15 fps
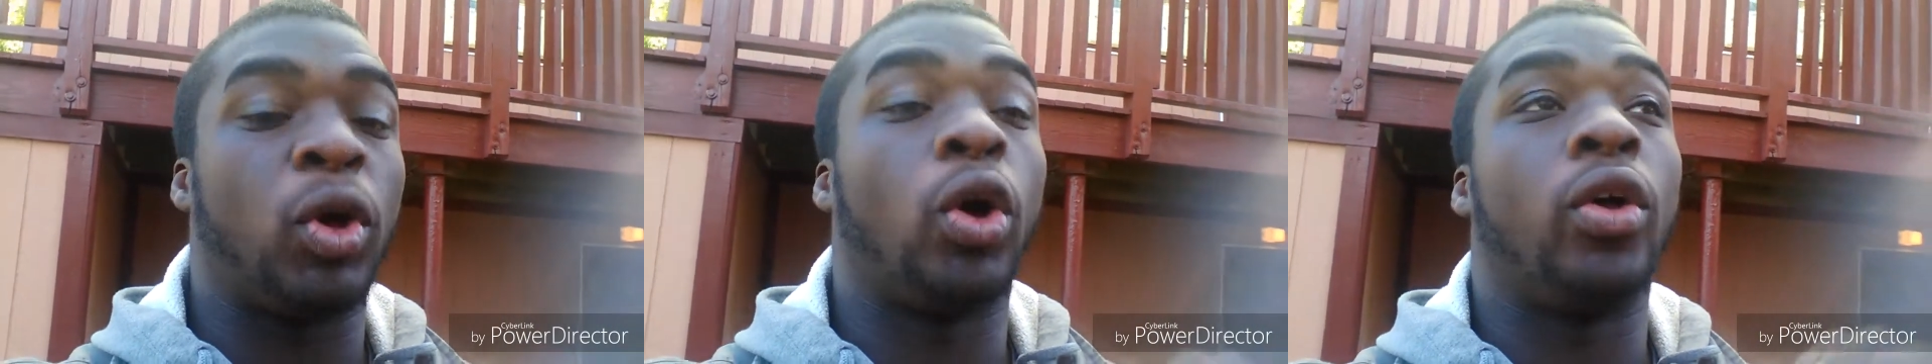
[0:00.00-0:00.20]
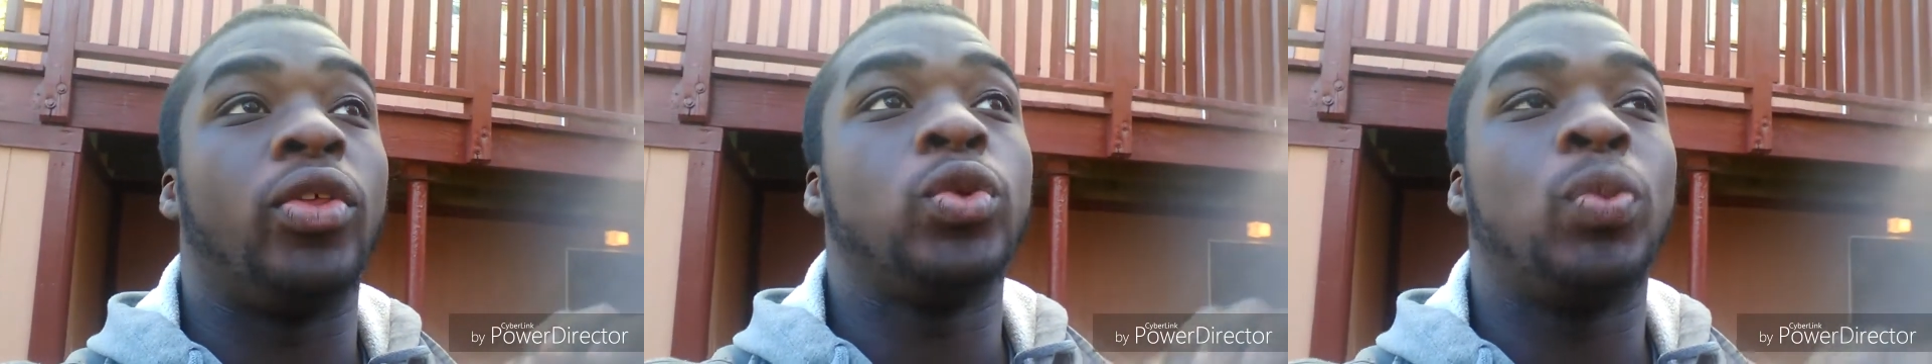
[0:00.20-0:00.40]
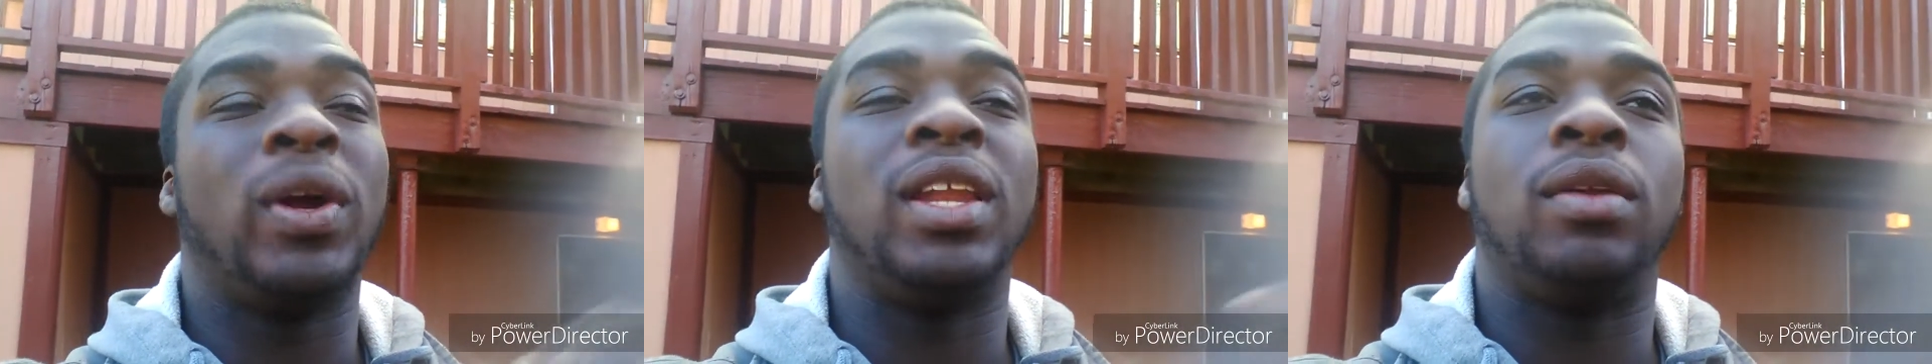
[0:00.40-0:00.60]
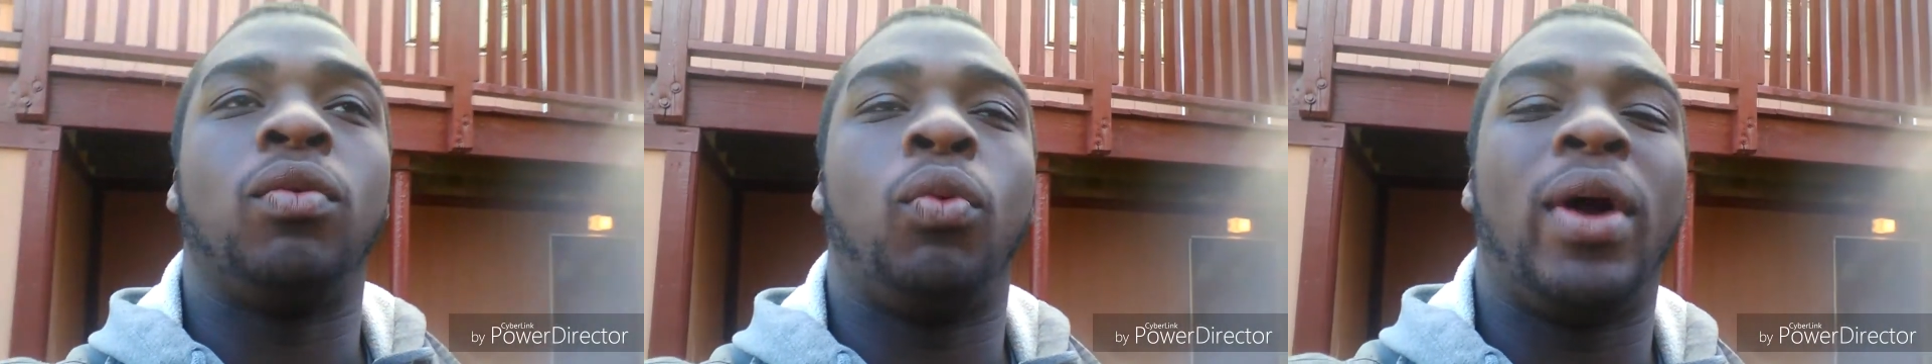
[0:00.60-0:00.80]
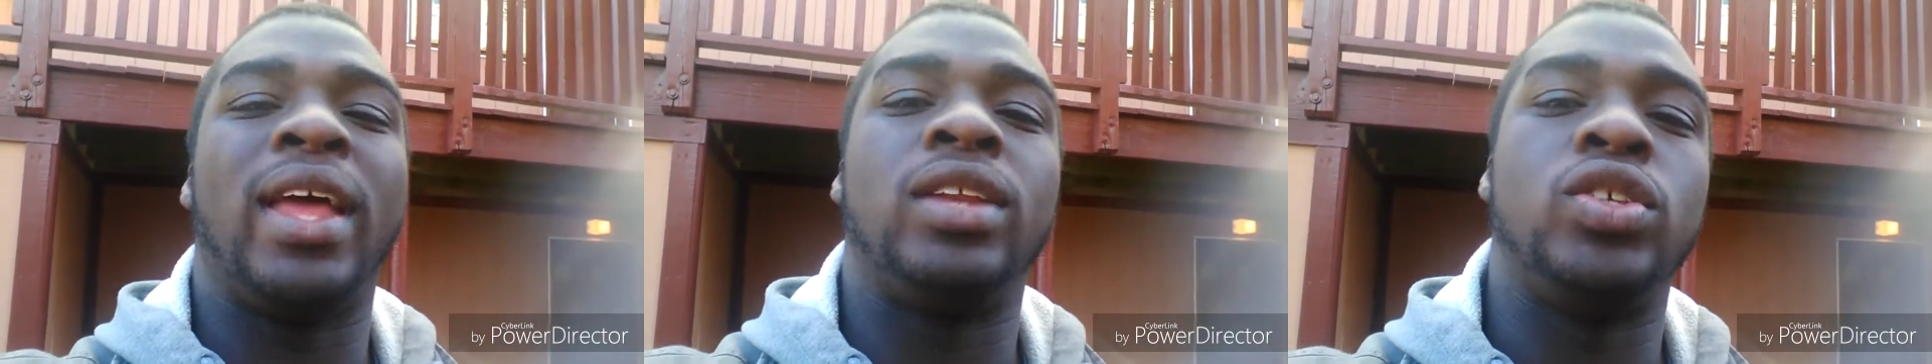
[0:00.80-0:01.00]
or this one
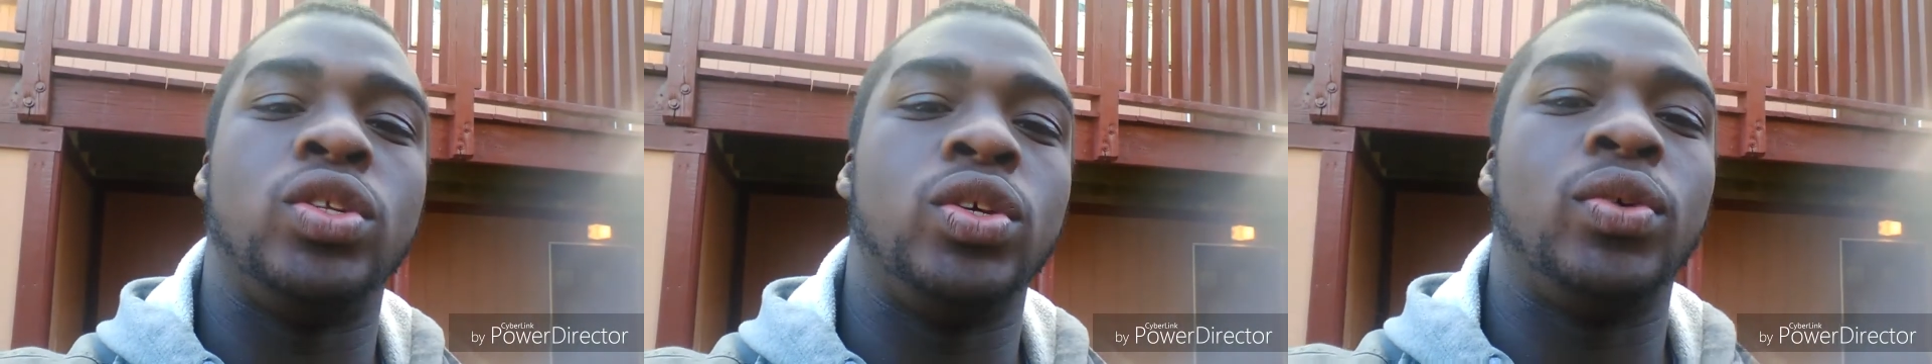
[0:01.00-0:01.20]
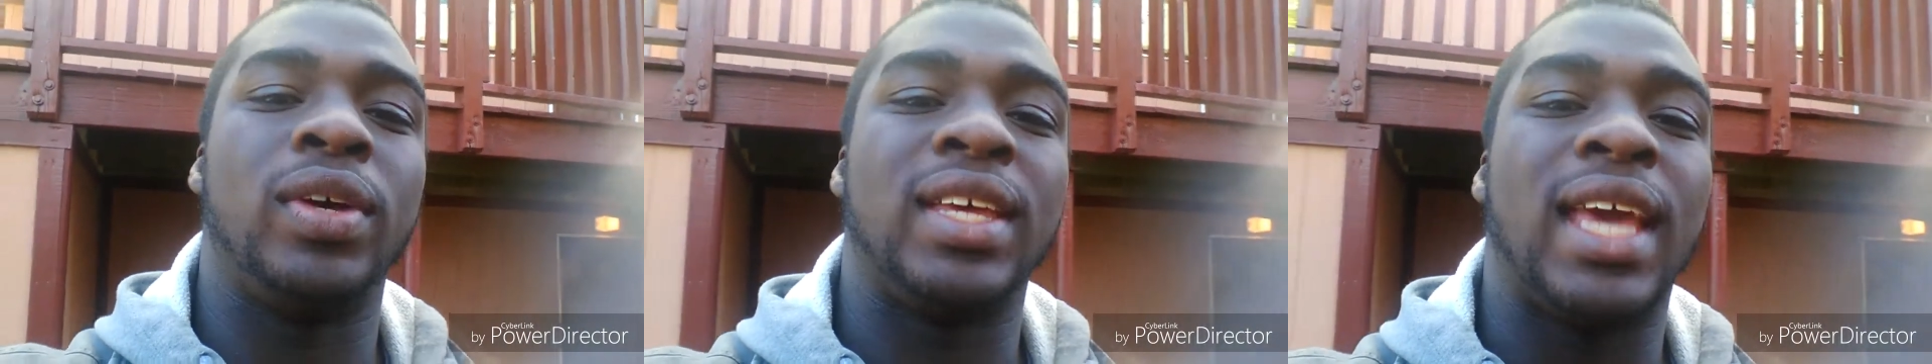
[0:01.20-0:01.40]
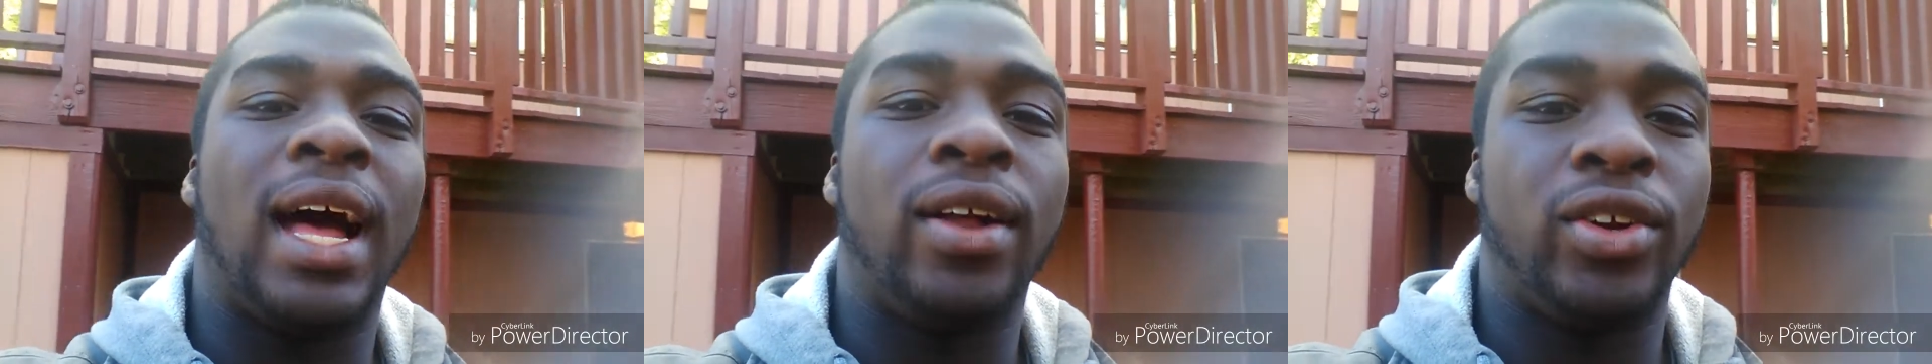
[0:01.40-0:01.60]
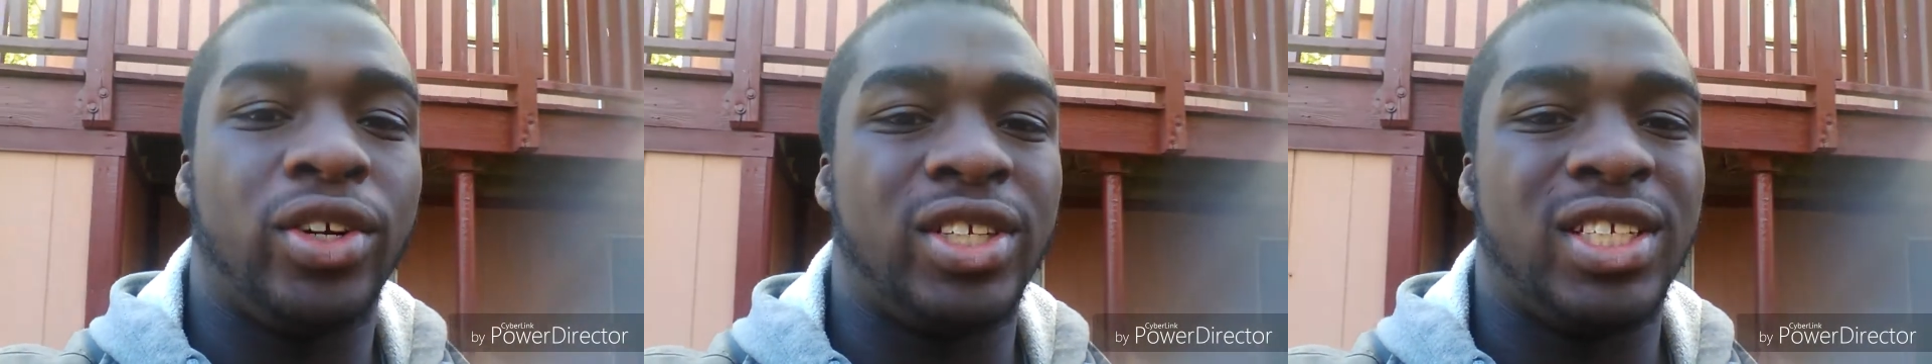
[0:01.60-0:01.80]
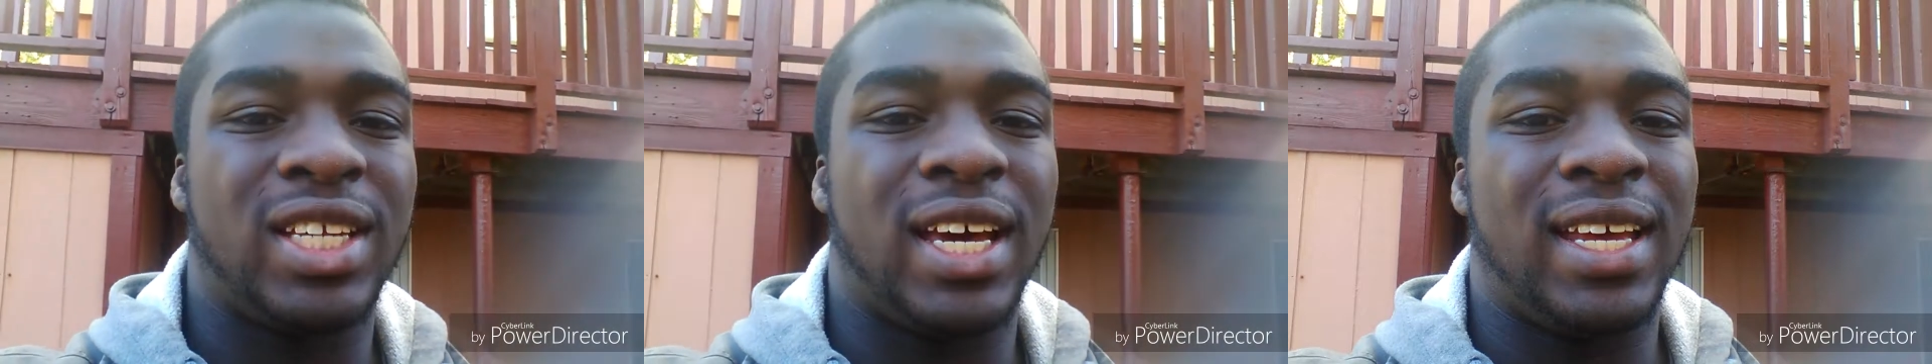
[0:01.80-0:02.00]
way to do encounter
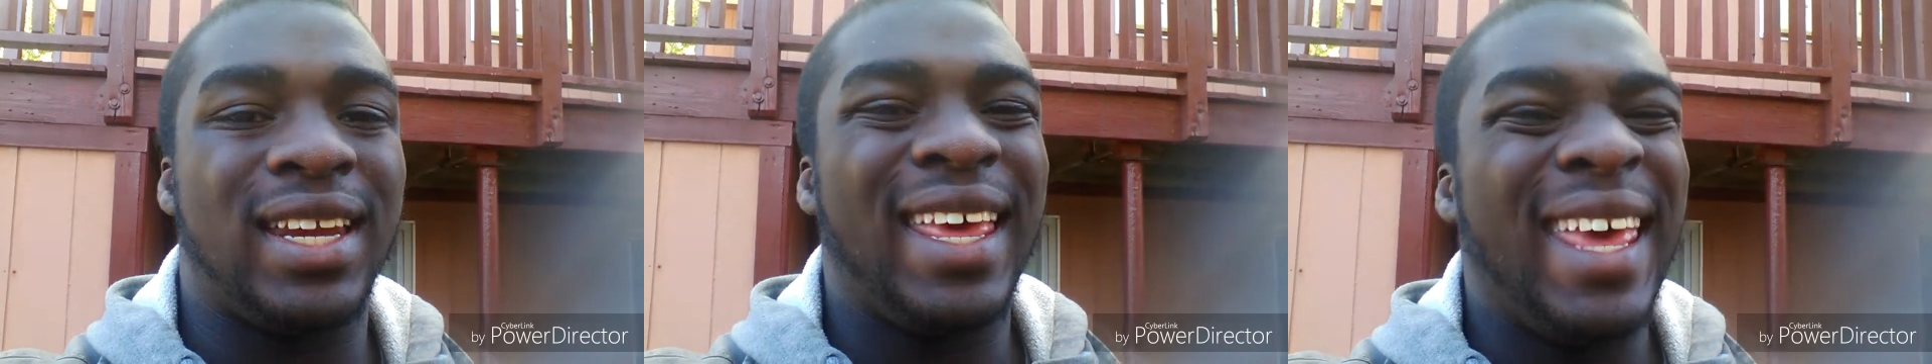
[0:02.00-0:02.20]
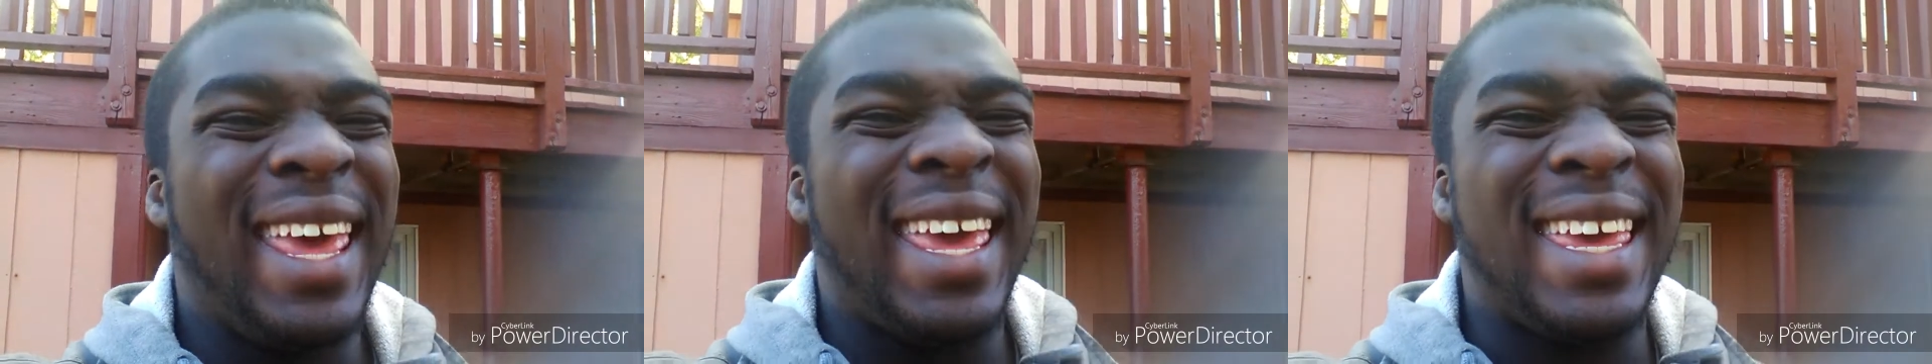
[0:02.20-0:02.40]
design,